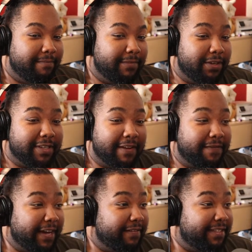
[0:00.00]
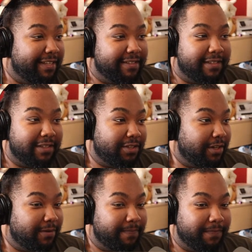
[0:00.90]
there's like 5 seasons of the
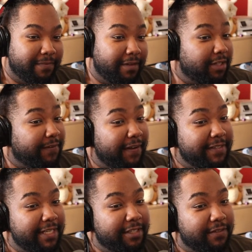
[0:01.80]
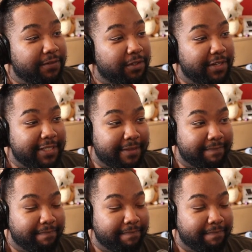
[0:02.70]
show. It's 5 seasons for a reason.